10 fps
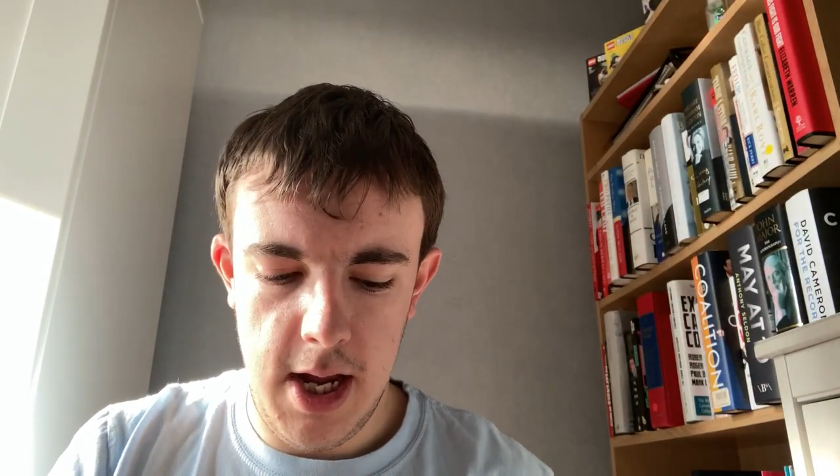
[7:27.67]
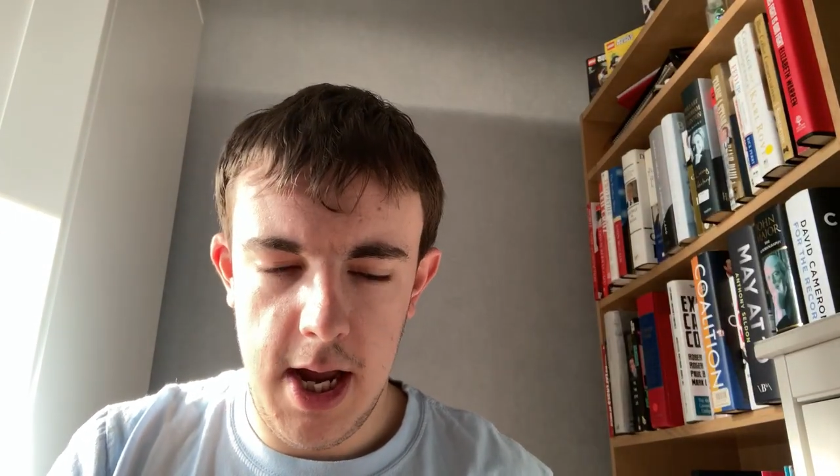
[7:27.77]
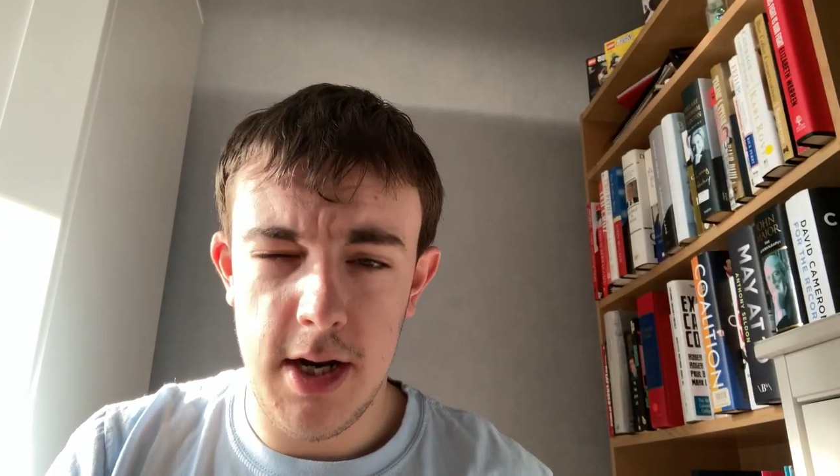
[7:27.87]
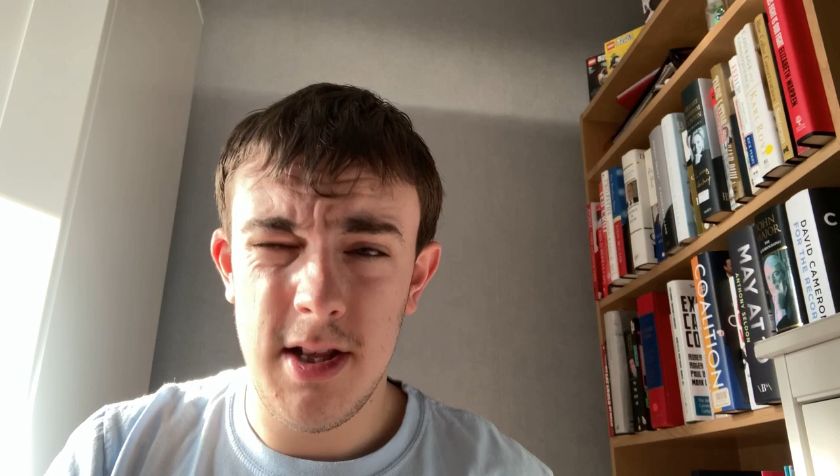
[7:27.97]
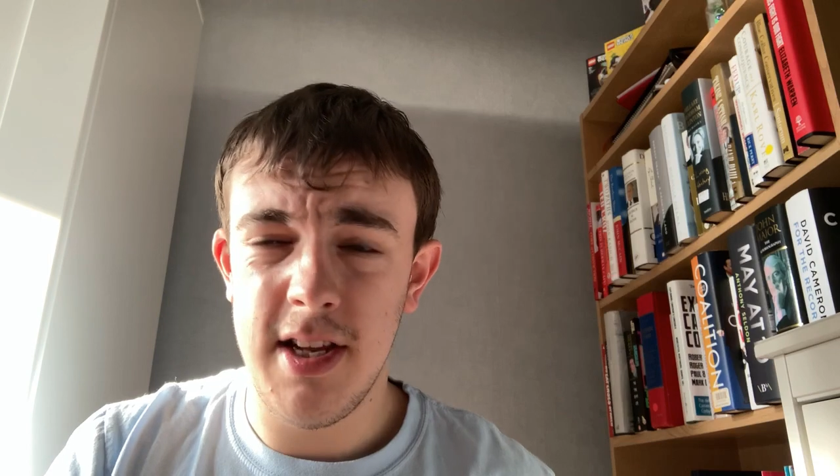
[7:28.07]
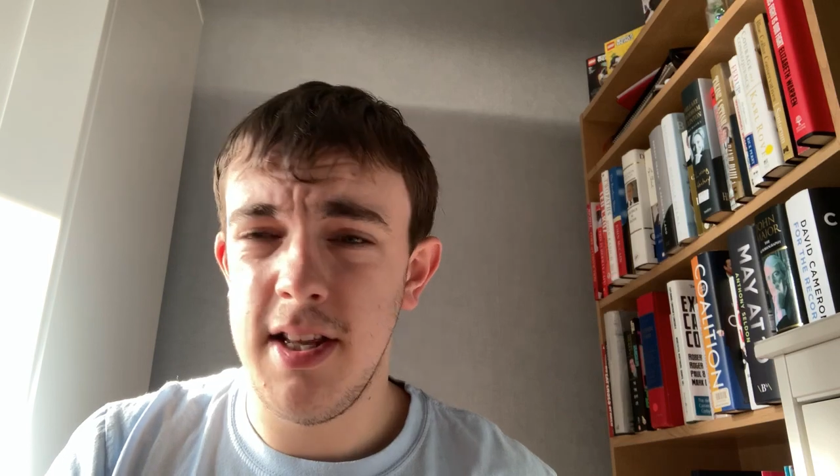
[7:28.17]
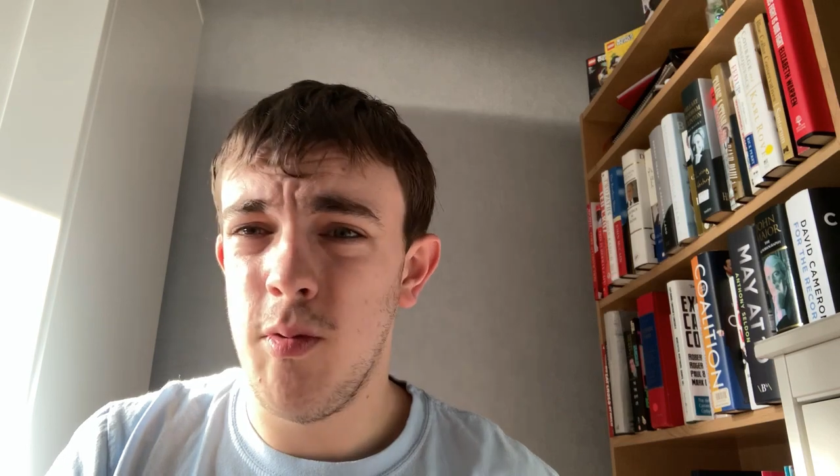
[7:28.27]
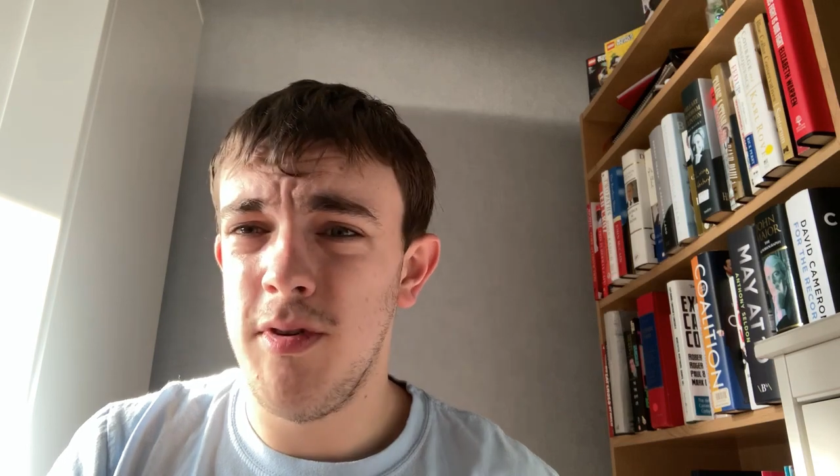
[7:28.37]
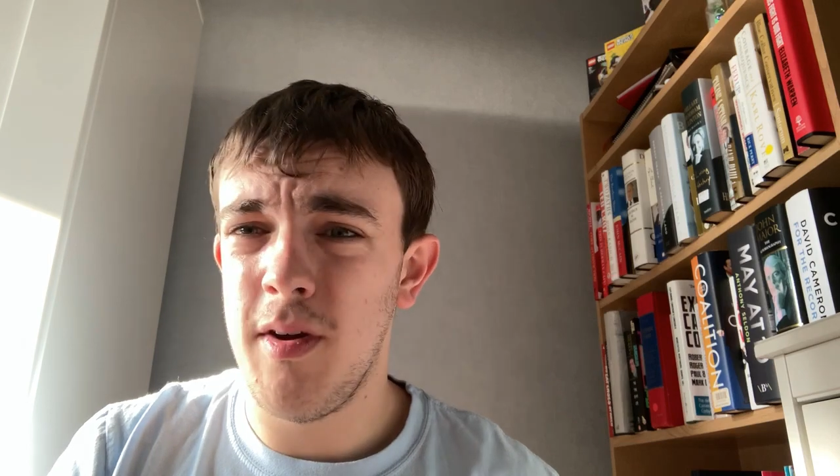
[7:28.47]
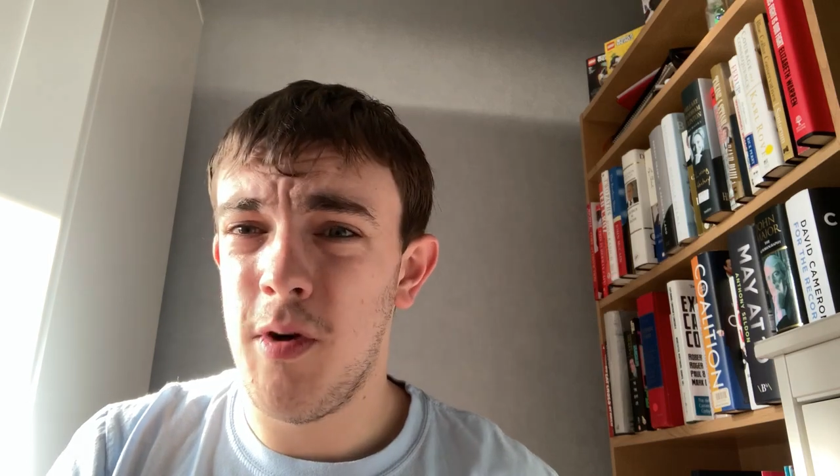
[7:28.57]
And like I said,
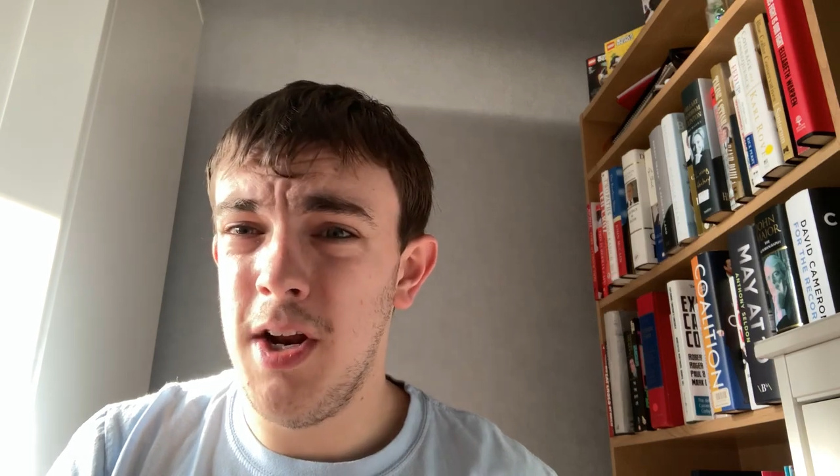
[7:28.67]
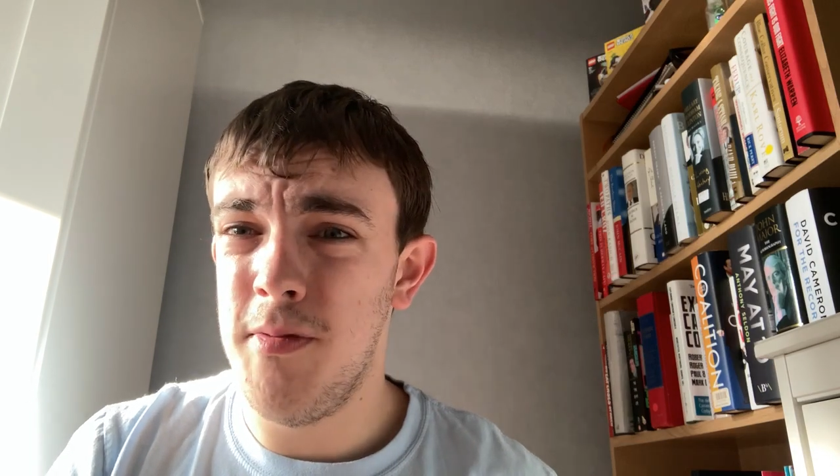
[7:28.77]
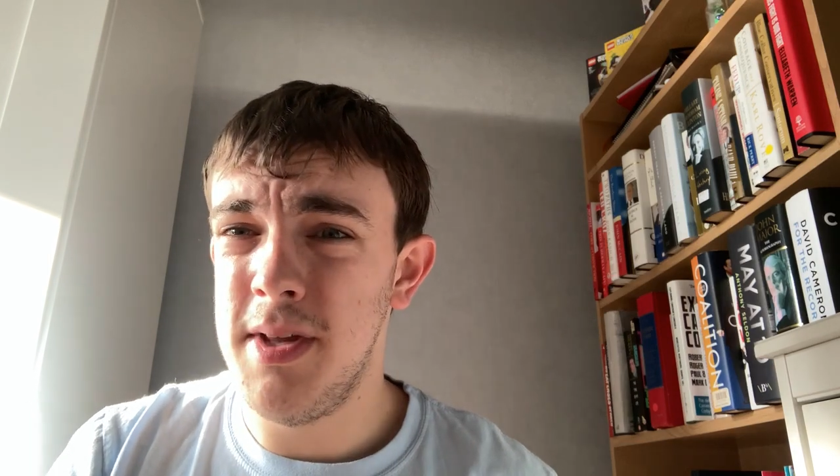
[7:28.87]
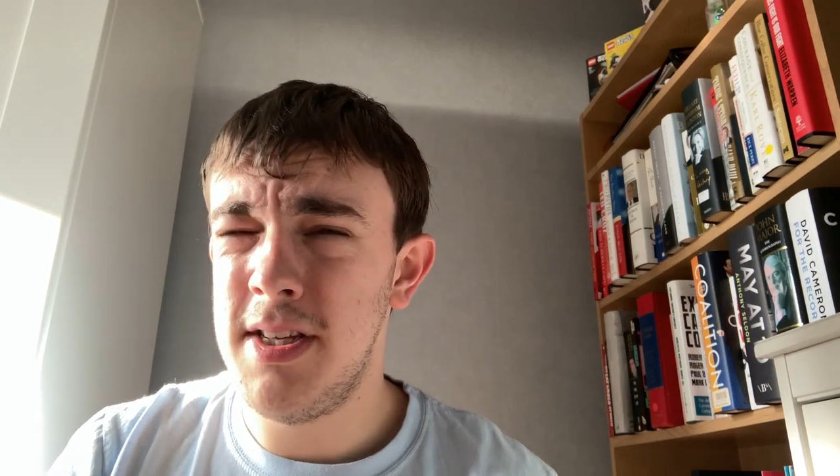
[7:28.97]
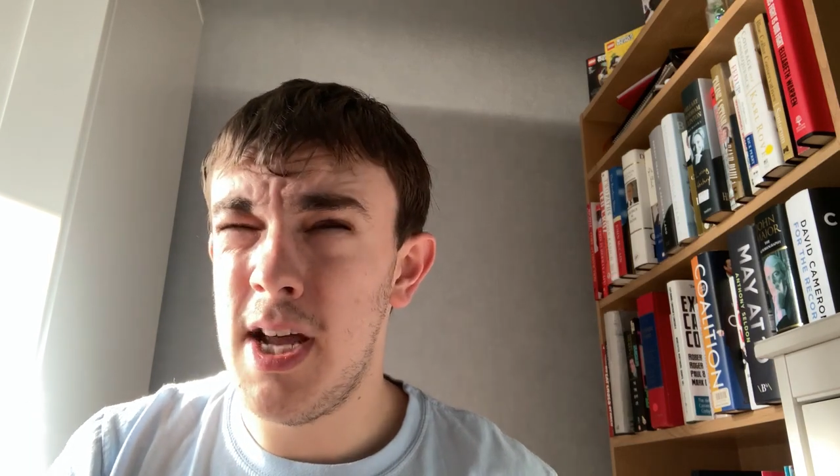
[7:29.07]
the ones I wanted from this